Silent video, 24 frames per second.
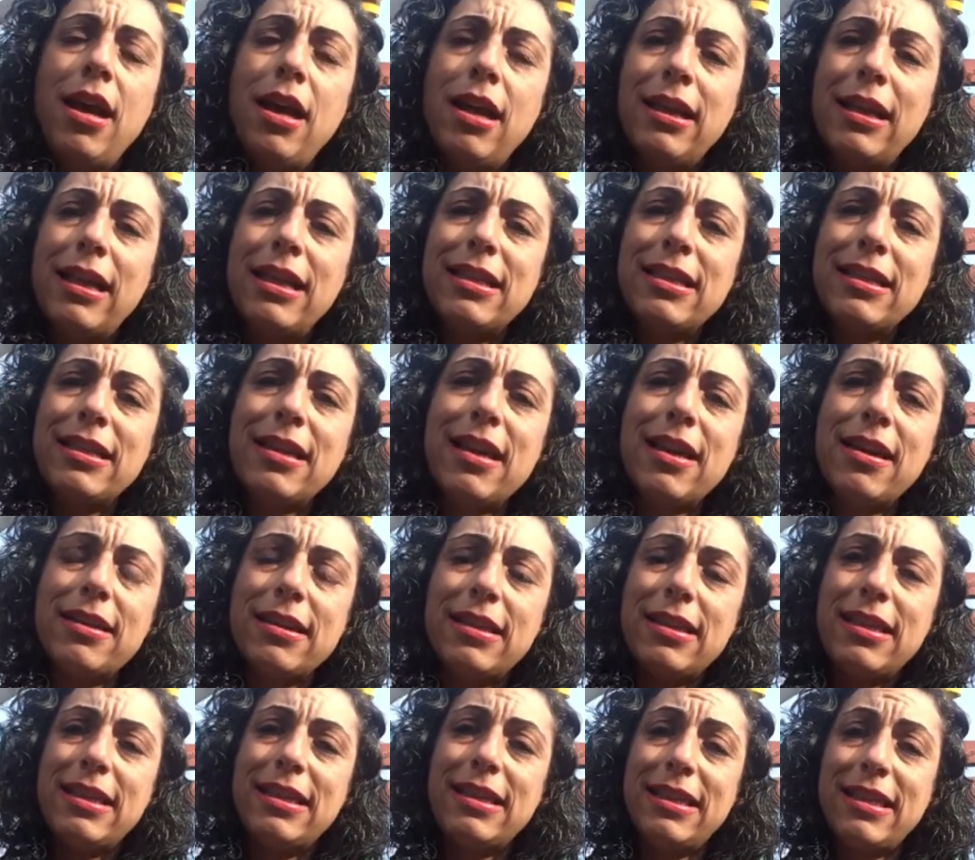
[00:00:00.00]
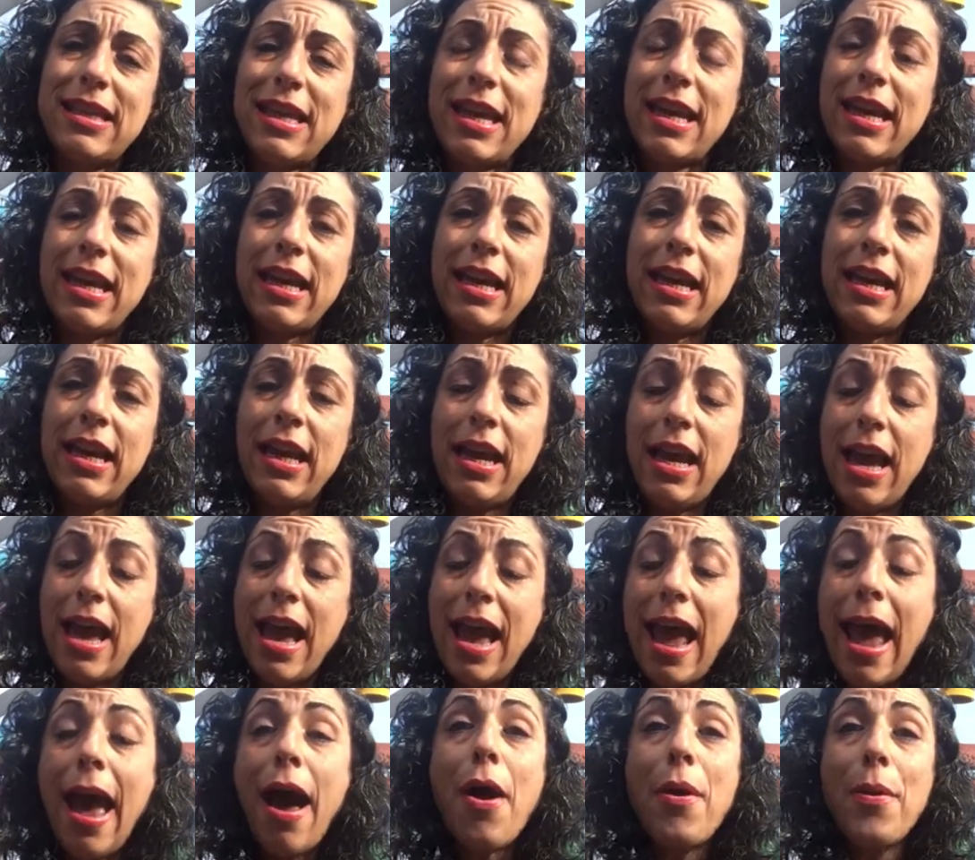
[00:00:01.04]
Let's start to see
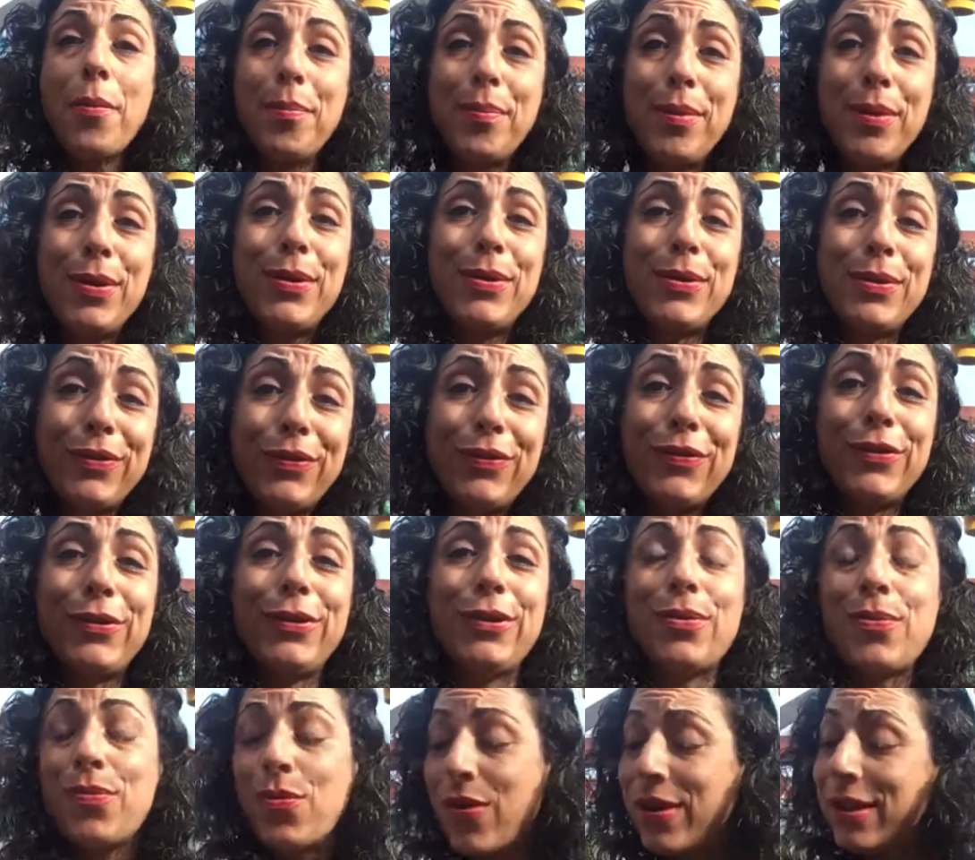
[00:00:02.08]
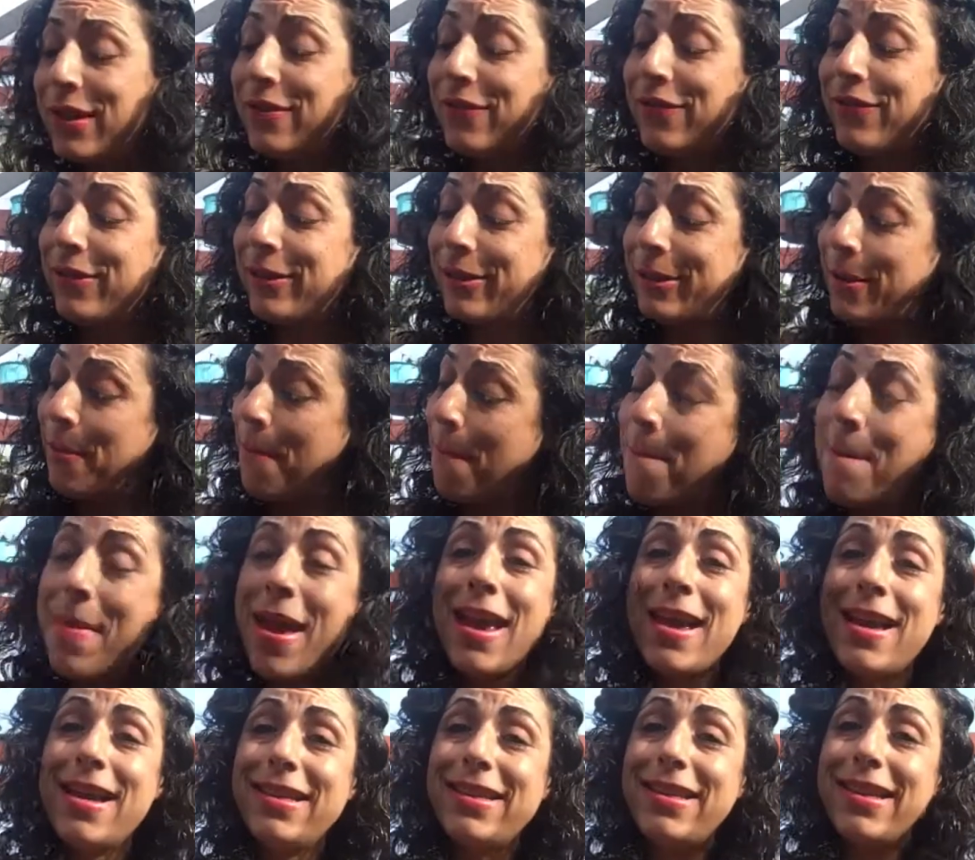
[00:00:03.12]
how beautiful and wonderful and
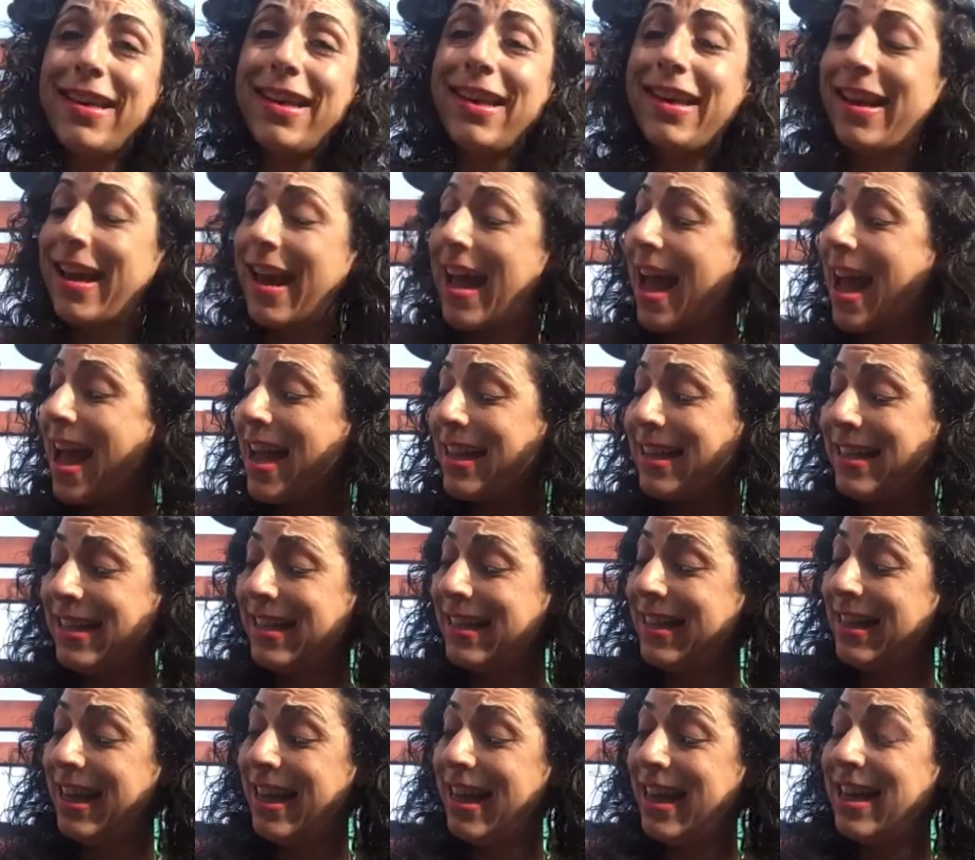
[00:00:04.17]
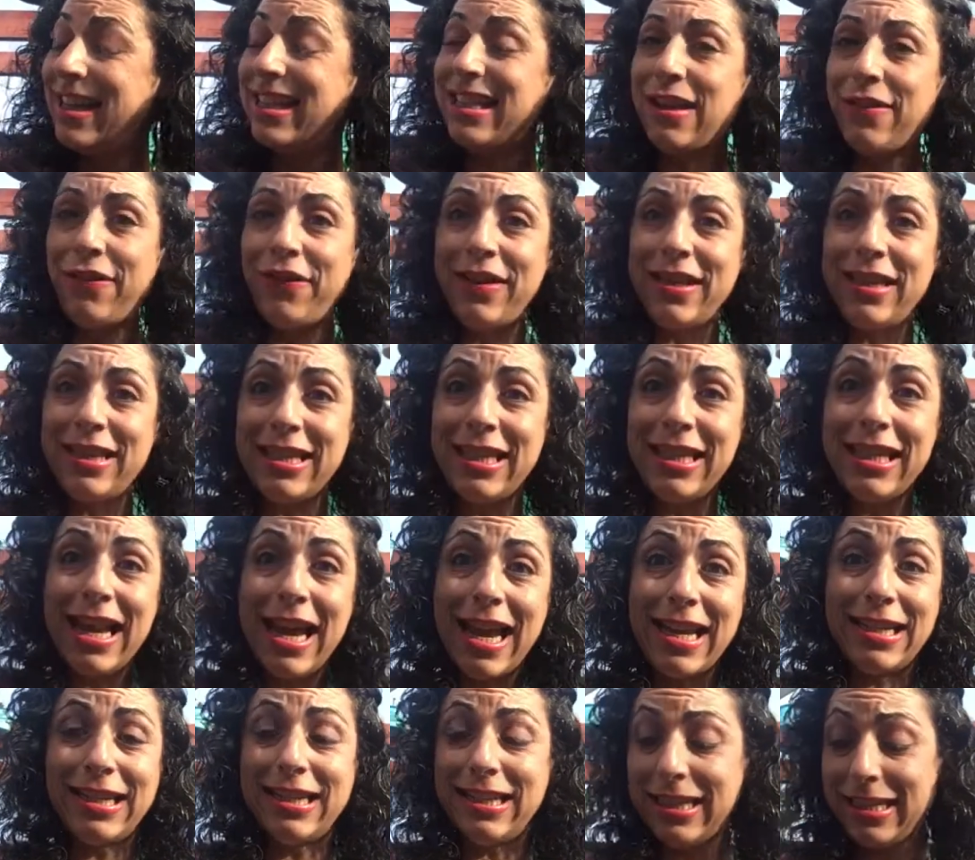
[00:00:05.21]
amazing and
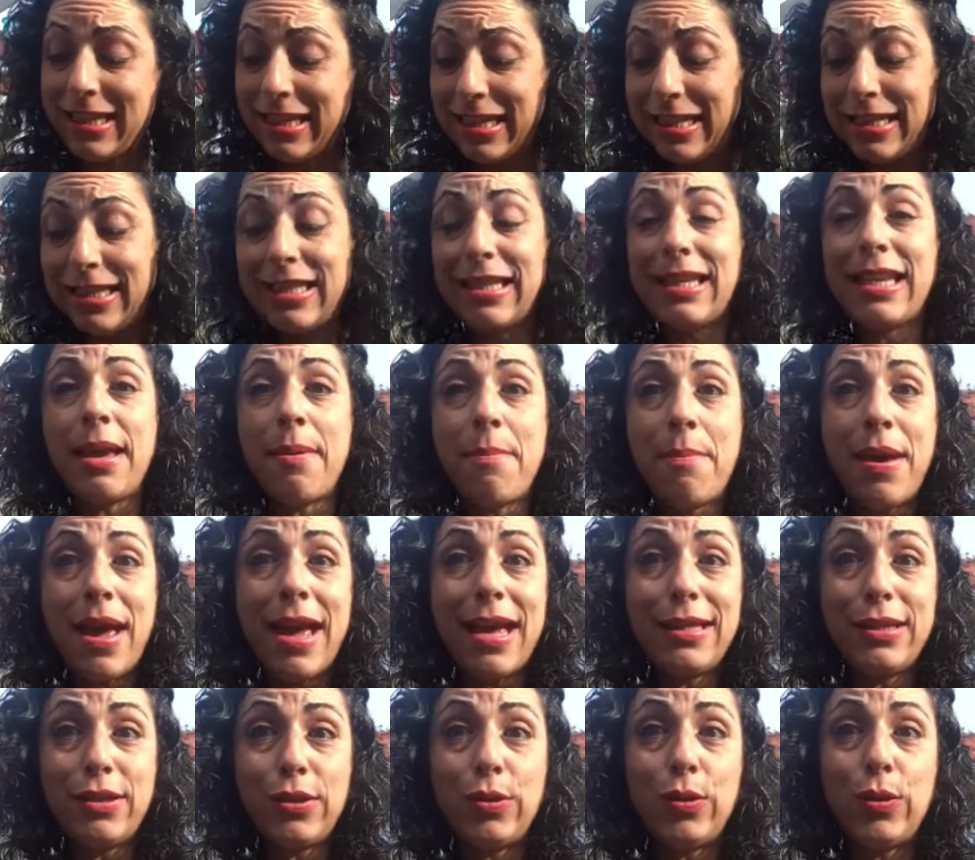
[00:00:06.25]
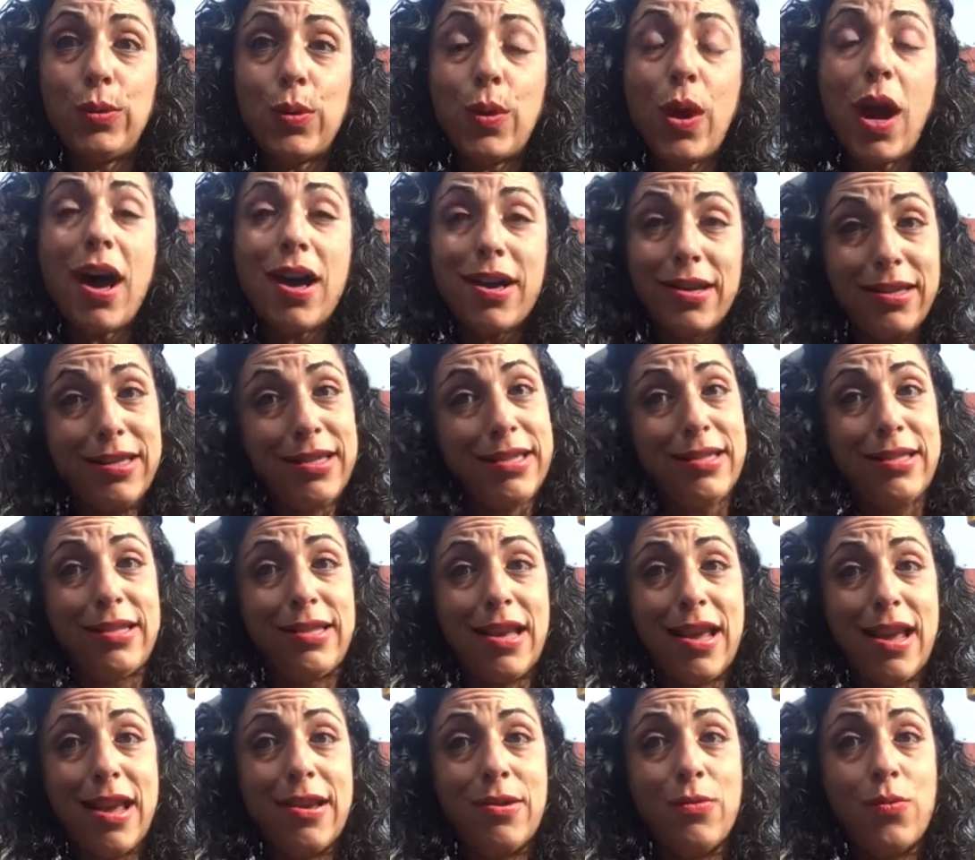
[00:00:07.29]
sophisticated it is compared to us
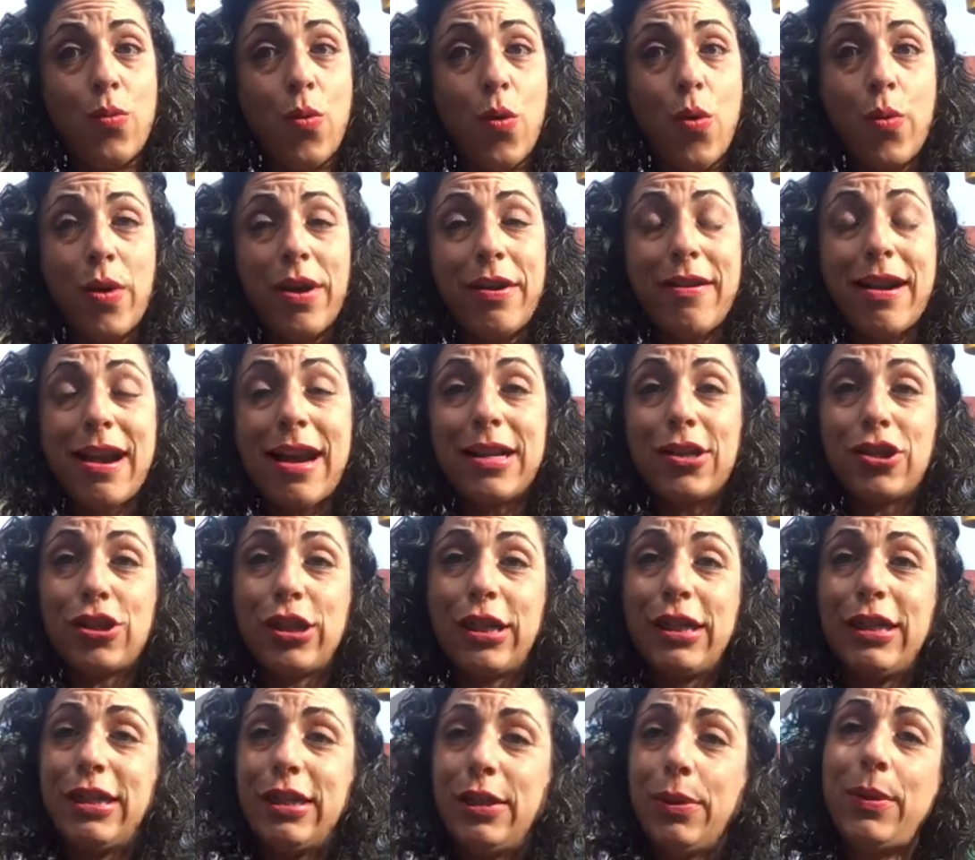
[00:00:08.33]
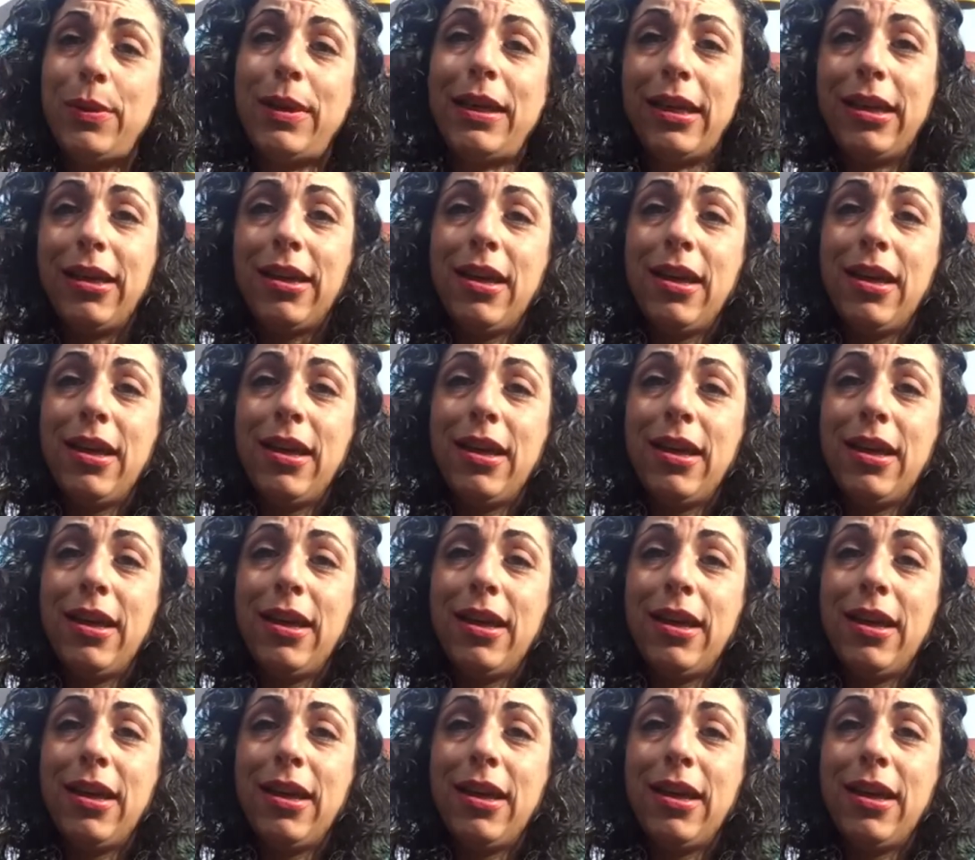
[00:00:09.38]
and what we're actually doing